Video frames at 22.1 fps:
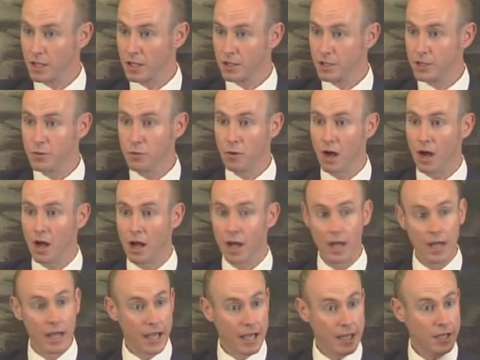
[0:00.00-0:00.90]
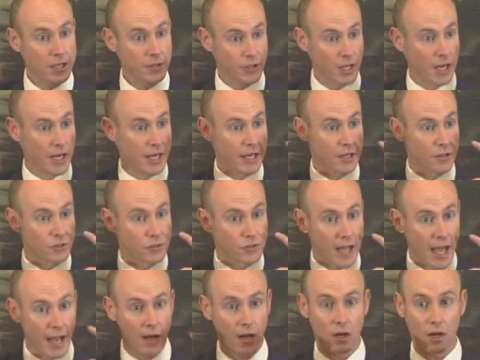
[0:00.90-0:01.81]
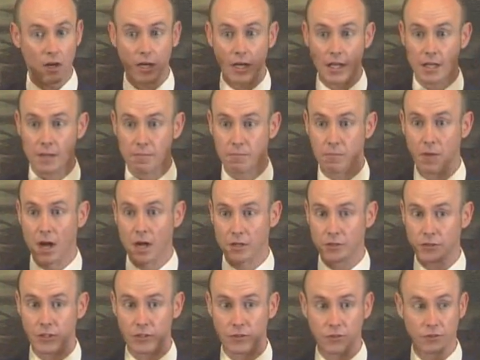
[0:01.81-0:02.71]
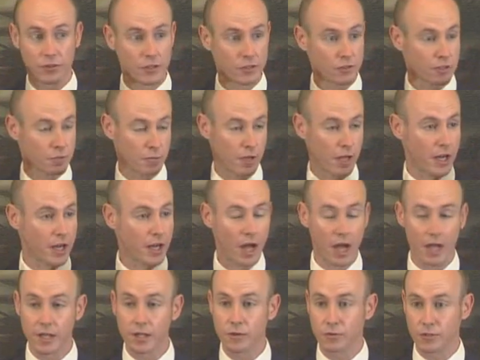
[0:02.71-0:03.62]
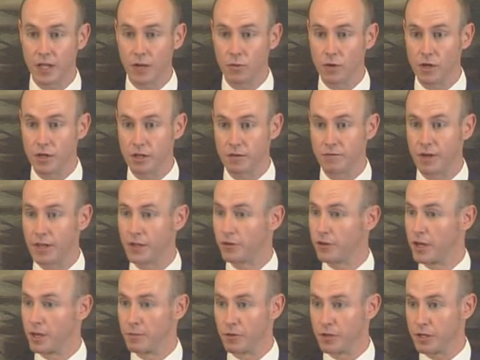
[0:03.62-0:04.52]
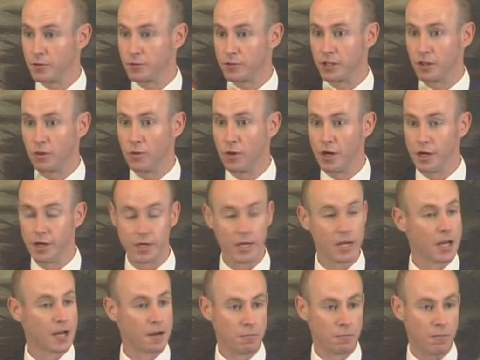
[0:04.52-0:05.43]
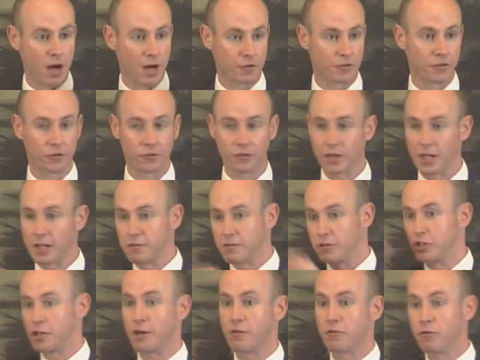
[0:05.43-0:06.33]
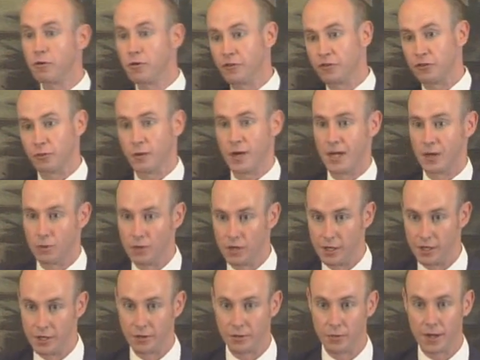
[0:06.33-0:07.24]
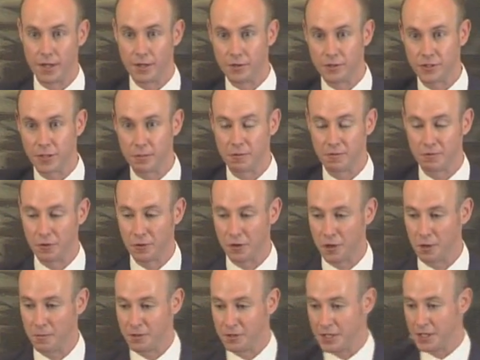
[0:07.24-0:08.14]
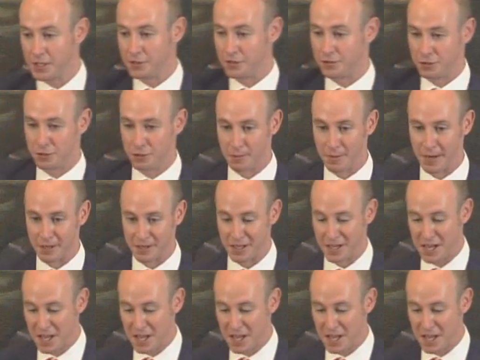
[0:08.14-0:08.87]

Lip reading: It is an exactly Marxist system. I use that word advisedly. I'm not using the word Marxist as a kind of general swear word in the way that some of your commentators do about